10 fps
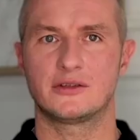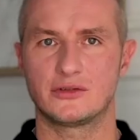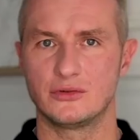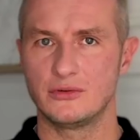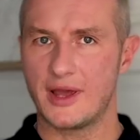
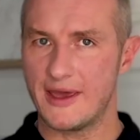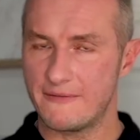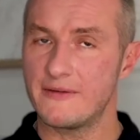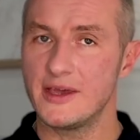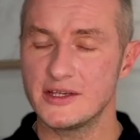two
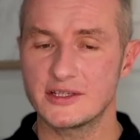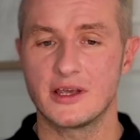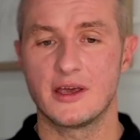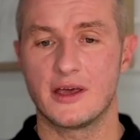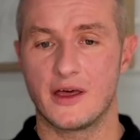FAs
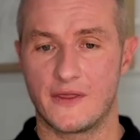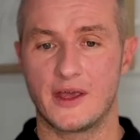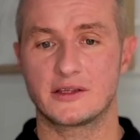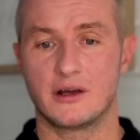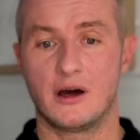
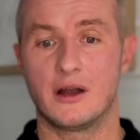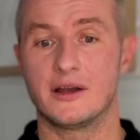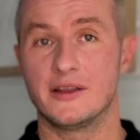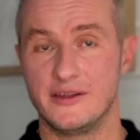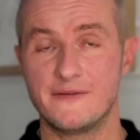that are
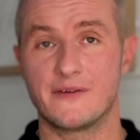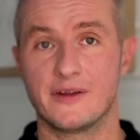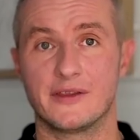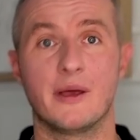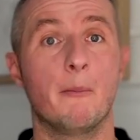
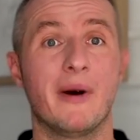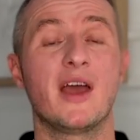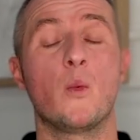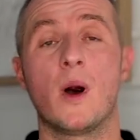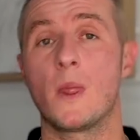different
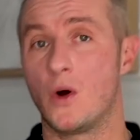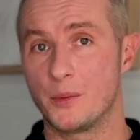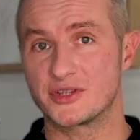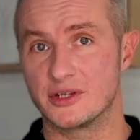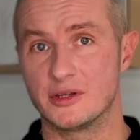by one
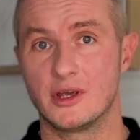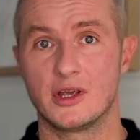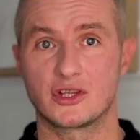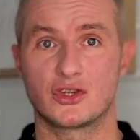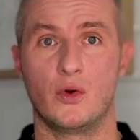option.
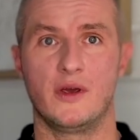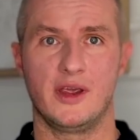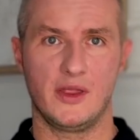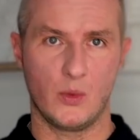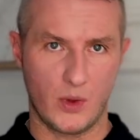So
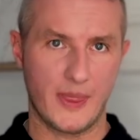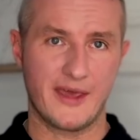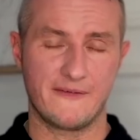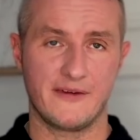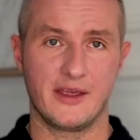in one
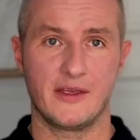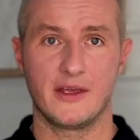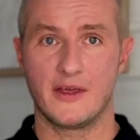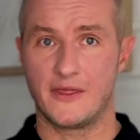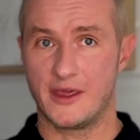FA,
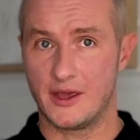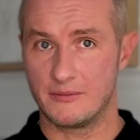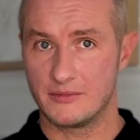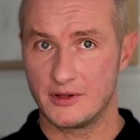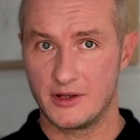the
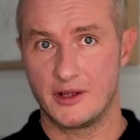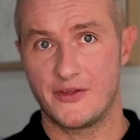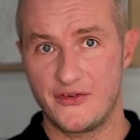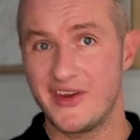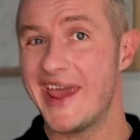
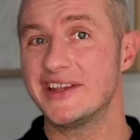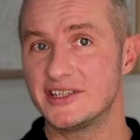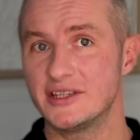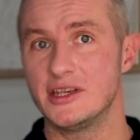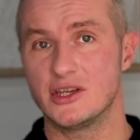
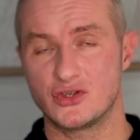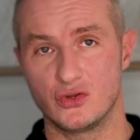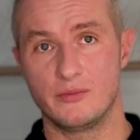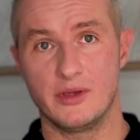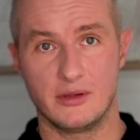3AC
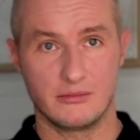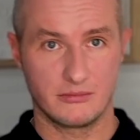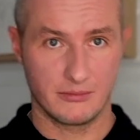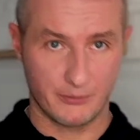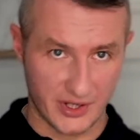should be
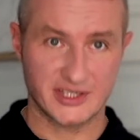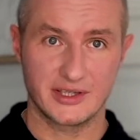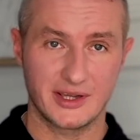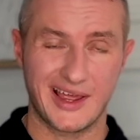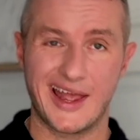
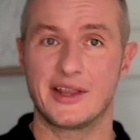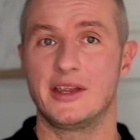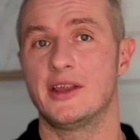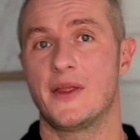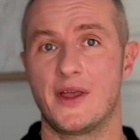present, and
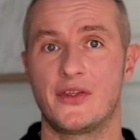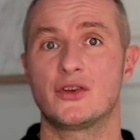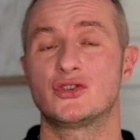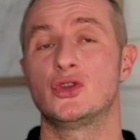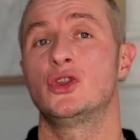in
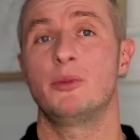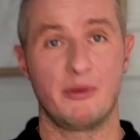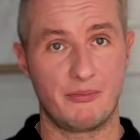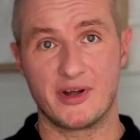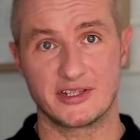another should not
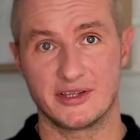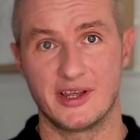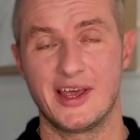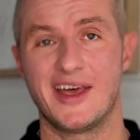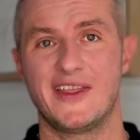be present.
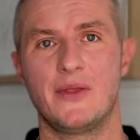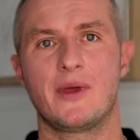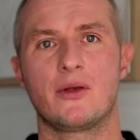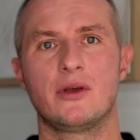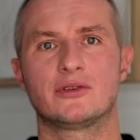Then
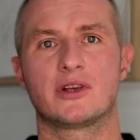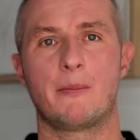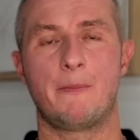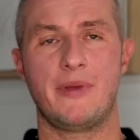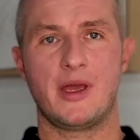we're going to
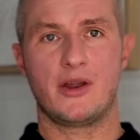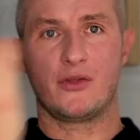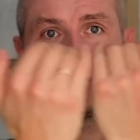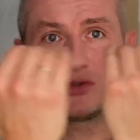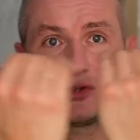compare
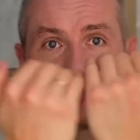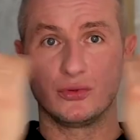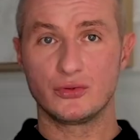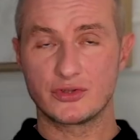those two